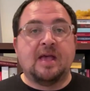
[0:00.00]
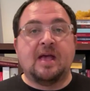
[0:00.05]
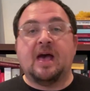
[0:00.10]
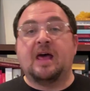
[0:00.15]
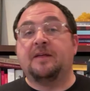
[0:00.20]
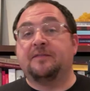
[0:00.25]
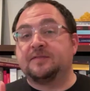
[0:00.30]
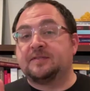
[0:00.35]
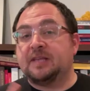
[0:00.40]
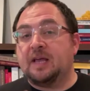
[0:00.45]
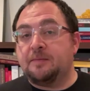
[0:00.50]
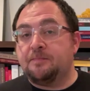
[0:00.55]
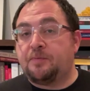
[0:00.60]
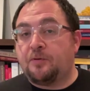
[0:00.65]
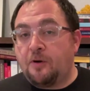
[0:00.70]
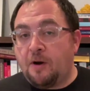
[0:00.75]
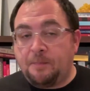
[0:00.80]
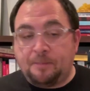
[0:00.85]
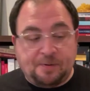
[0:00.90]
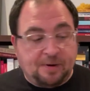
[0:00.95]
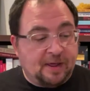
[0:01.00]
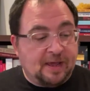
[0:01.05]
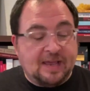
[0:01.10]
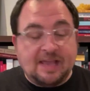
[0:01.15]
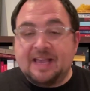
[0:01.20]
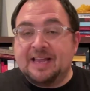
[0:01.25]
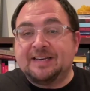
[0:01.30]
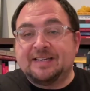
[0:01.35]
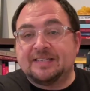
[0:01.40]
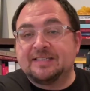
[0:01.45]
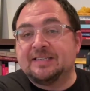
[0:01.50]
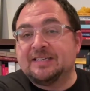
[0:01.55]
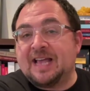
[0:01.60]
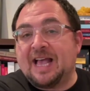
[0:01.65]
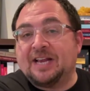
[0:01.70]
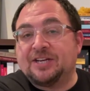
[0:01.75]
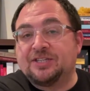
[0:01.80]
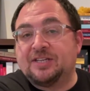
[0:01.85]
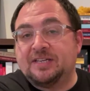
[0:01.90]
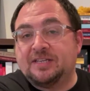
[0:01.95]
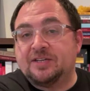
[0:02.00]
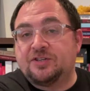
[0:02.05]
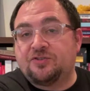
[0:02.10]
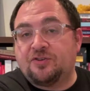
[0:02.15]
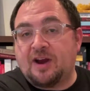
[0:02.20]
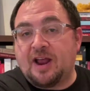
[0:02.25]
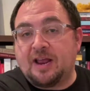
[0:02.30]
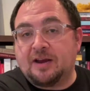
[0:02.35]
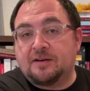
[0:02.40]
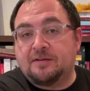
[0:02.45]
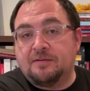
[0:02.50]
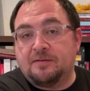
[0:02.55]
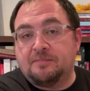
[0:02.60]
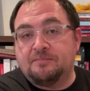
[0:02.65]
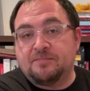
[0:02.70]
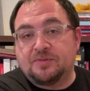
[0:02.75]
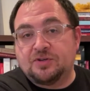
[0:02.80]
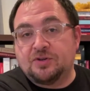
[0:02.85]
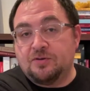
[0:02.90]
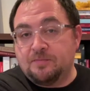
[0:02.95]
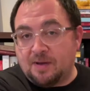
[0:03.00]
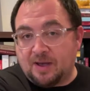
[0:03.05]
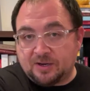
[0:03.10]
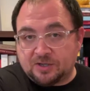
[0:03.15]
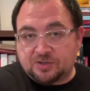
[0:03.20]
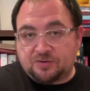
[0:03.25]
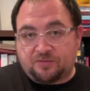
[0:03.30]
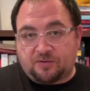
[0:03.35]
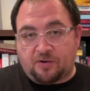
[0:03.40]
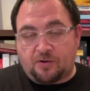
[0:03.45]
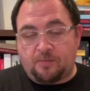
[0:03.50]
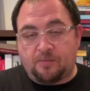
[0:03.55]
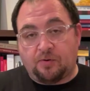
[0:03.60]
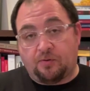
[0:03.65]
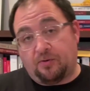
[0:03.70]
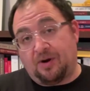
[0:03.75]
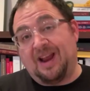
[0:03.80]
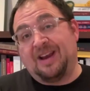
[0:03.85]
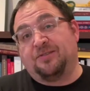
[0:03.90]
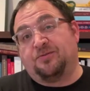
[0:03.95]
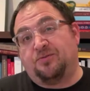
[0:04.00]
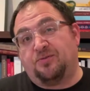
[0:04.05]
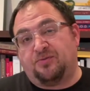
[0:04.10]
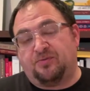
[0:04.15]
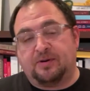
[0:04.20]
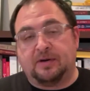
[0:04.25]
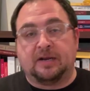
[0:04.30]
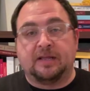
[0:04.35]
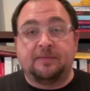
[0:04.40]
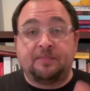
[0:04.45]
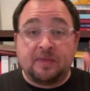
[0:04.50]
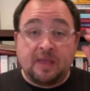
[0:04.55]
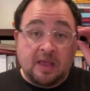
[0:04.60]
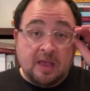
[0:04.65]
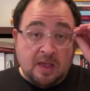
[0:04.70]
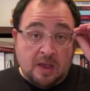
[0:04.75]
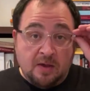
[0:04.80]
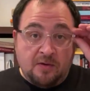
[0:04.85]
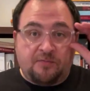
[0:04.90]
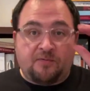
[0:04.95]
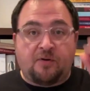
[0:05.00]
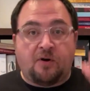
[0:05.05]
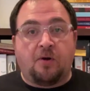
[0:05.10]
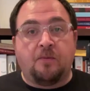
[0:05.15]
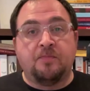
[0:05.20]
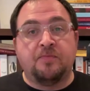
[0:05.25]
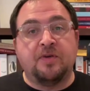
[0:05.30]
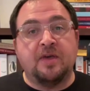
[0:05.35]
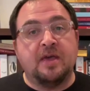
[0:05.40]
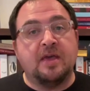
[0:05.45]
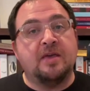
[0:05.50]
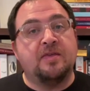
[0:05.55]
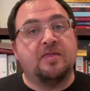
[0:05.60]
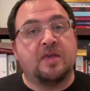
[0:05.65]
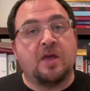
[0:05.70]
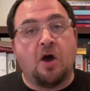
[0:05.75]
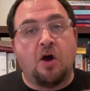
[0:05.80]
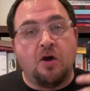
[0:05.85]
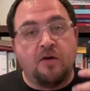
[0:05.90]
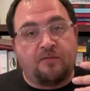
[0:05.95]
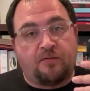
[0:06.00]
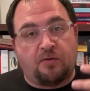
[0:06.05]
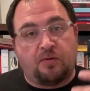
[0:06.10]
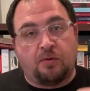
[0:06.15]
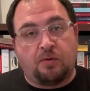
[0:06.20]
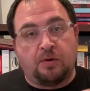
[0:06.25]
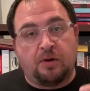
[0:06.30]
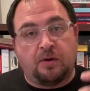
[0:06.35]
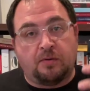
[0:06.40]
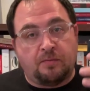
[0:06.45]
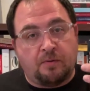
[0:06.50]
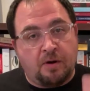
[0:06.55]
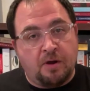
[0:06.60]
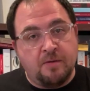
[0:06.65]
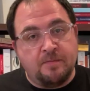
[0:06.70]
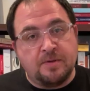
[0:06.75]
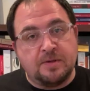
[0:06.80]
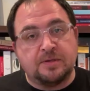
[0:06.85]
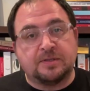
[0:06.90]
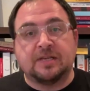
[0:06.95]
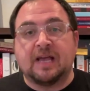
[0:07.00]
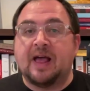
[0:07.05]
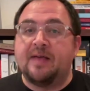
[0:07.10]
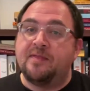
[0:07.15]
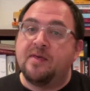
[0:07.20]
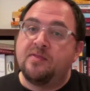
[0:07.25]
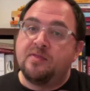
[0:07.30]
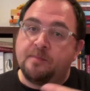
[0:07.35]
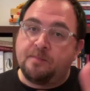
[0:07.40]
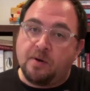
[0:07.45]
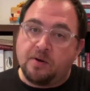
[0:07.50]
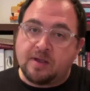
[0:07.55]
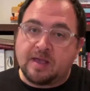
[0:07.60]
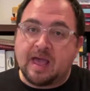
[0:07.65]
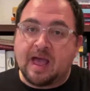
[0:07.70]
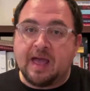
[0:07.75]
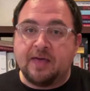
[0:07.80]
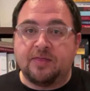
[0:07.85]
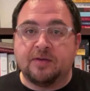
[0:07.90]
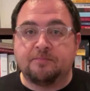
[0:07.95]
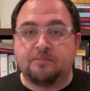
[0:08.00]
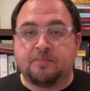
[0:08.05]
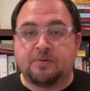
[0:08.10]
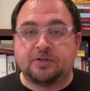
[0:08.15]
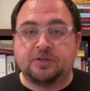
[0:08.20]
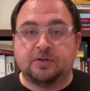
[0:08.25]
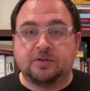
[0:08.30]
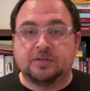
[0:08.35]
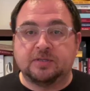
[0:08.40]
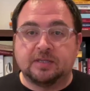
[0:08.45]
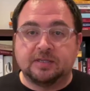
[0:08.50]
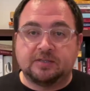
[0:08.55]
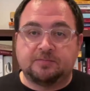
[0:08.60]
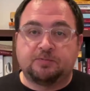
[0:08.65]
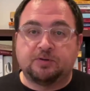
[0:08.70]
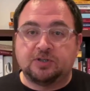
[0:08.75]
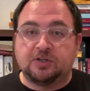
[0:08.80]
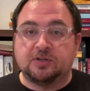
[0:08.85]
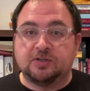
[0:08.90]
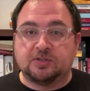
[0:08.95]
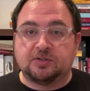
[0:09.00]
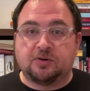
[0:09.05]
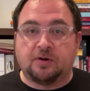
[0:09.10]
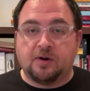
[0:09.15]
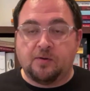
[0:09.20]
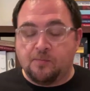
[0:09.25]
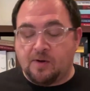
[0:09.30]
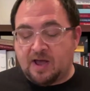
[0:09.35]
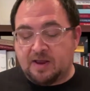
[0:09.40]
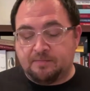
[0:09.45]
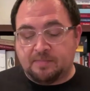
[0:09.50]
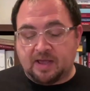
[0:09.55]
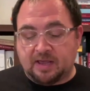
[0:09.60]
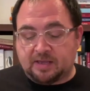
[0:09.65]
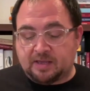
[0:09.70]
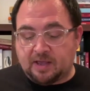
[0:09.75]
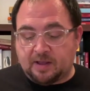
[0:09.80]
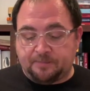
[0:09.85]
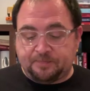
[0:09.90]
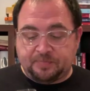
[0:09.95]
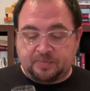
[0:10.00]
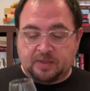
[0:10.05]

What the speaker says: And if it's done properly, it doesn't actually detract too much from, or at all really, from the overall aromas and then the bouquet that's produced during winemaking.